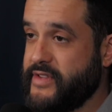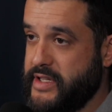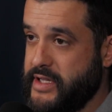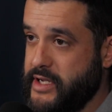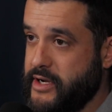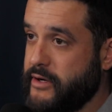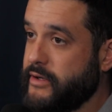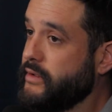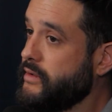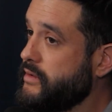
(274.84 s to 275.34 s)
the
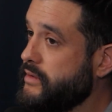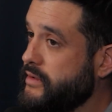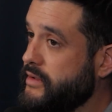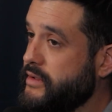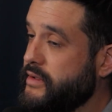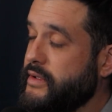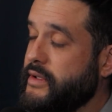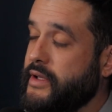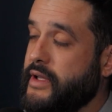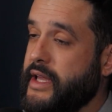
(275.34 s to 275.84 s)
year,
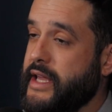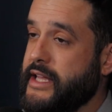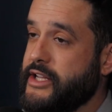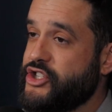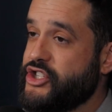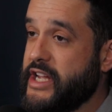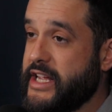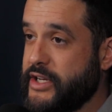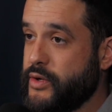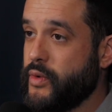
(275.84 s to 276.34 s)
in
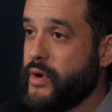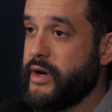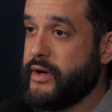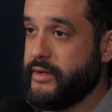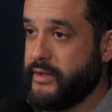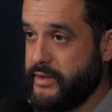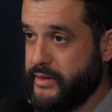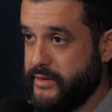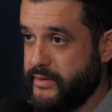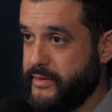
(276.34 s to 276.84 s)
January,
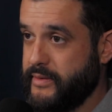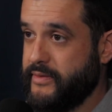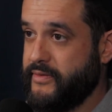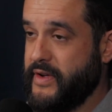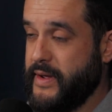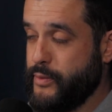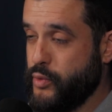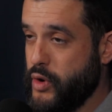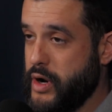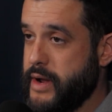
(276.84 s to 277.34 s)

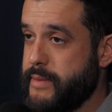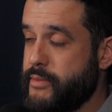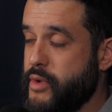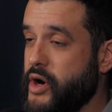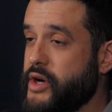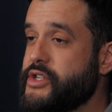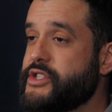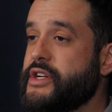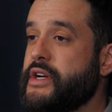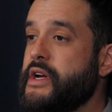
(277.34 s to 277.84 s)
February, and
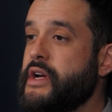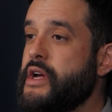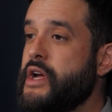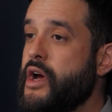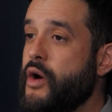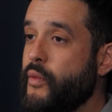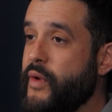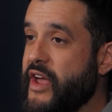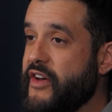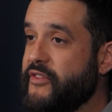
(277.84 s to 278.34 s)
March,
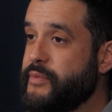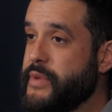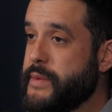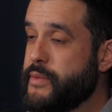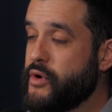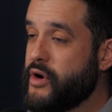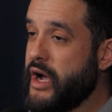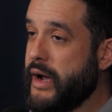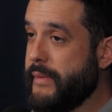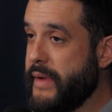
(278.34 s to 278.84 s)
we have
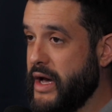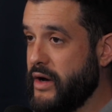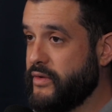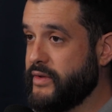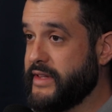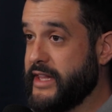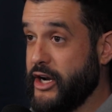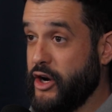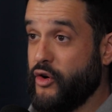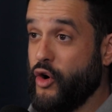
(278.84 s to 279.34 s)
people come
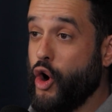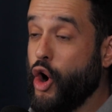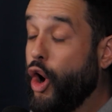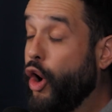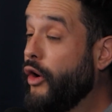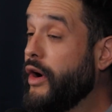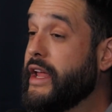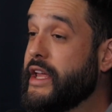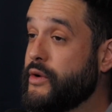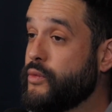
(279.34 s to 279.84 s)
out that are
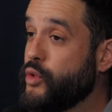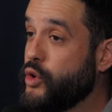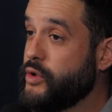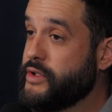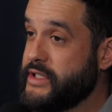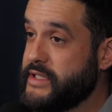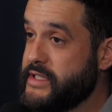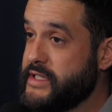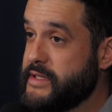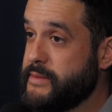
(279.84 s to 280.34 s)
already enrolled
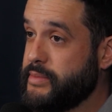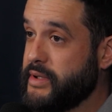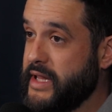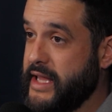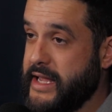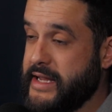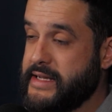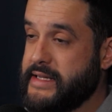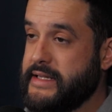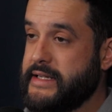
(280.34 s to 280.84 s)
into the
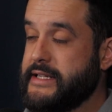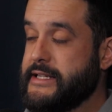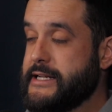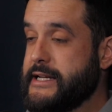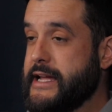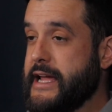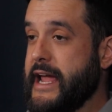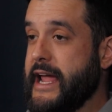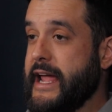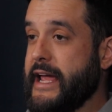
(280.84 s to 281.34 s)
plan,
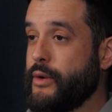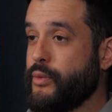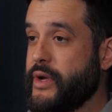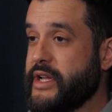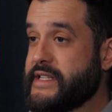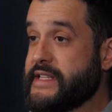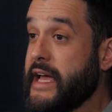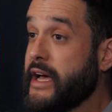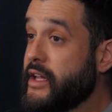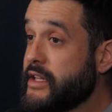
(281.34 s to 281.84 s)
and we
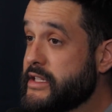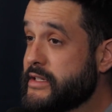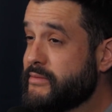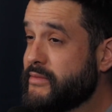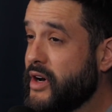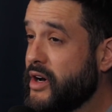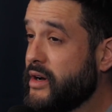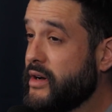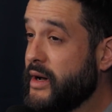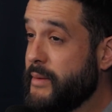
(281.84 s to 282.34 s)
tell
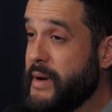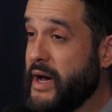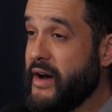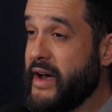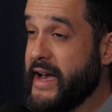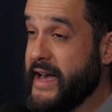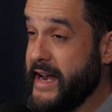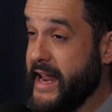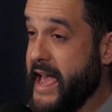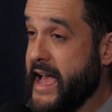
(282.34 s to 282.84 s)
them about
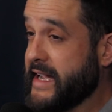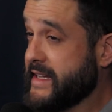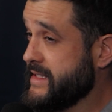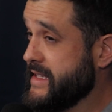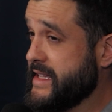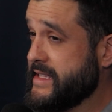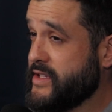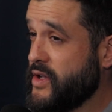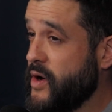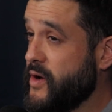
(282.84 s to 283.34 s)
how to
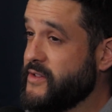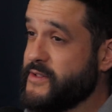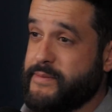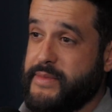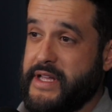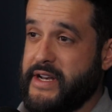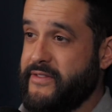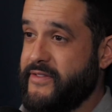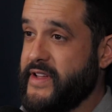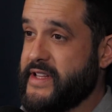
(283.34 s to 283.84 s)
access all the
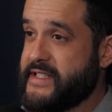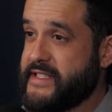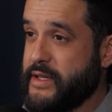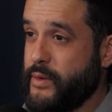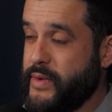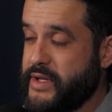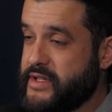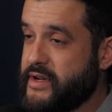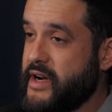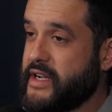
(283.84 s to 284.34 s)
benefits that
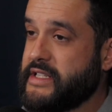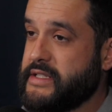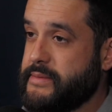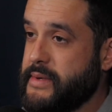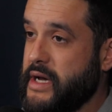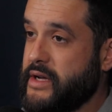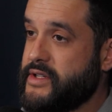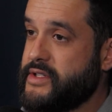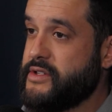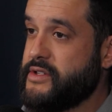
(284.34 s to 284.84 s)
we talked about